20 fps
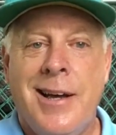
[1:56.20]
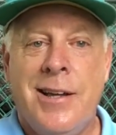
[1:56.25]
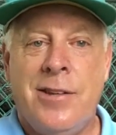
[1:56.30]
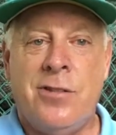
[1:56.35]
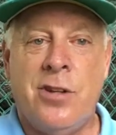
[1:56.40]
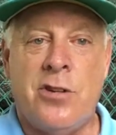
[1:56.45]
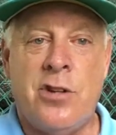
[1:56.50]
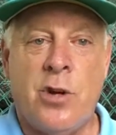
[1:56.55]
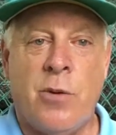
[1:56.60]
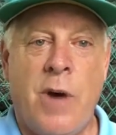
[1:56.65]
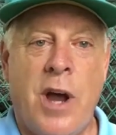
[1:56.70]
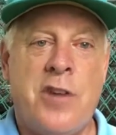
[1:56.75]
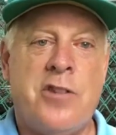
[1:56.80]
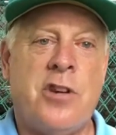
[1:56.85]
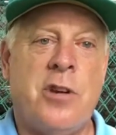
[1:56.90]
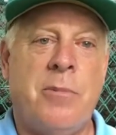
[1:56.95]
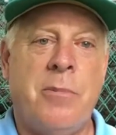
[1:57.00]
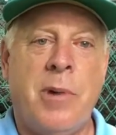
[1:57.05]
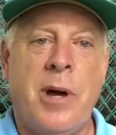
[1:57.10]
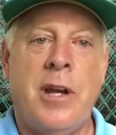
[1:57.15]

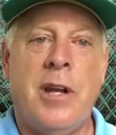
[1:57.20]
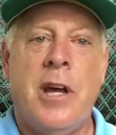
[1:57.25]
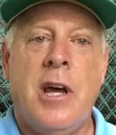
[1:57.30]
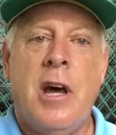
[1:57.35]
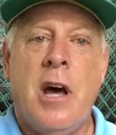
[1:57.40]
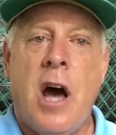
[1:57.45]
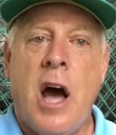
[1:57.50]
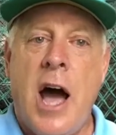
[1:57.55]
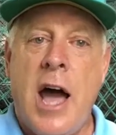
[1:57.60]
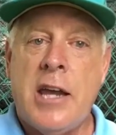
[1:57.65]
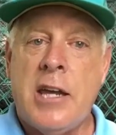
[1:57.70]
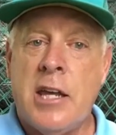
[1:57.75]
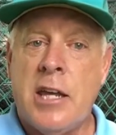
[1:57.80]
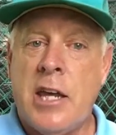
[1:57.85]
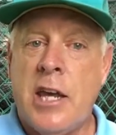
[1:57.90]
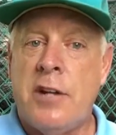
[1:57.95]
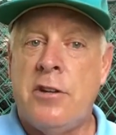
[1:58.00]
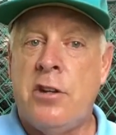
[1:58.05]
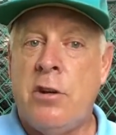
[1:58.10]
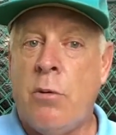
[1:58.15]
situation, but I could
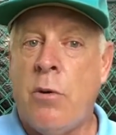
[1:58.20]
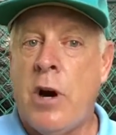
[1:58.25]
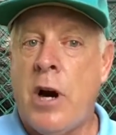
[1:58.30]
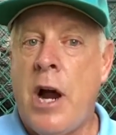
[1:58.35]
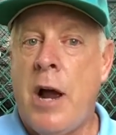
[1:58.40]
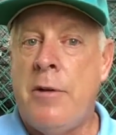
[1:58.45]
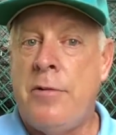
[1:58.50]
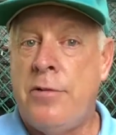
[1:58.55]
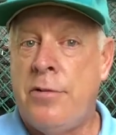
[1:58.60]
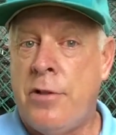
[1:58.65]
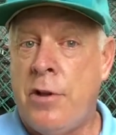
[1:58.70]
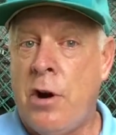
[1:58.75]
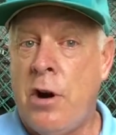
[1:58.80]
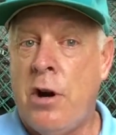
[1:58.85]
get to where I was